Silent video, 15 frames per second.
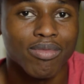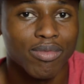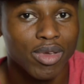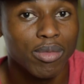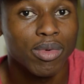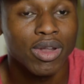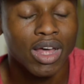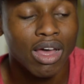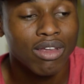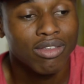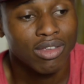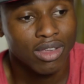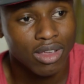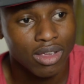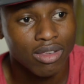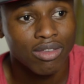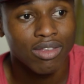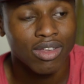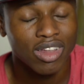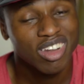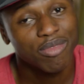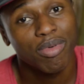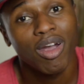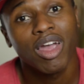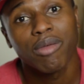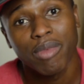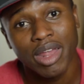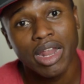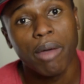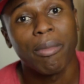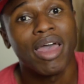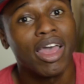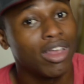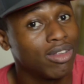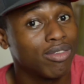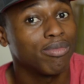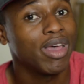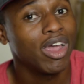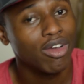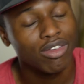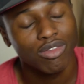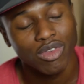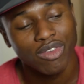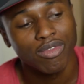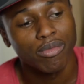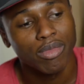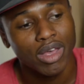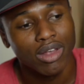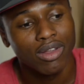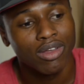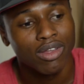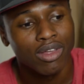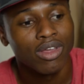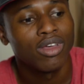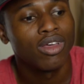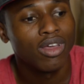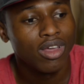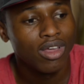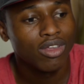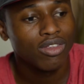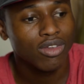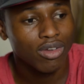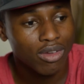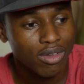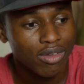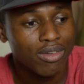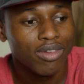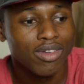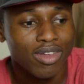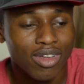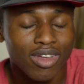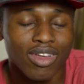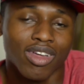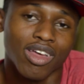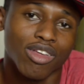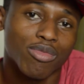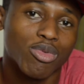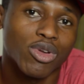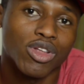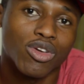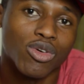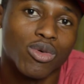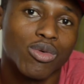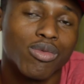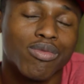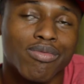People lives change, and it probably made that man's marriage even better. So that's pretty cool.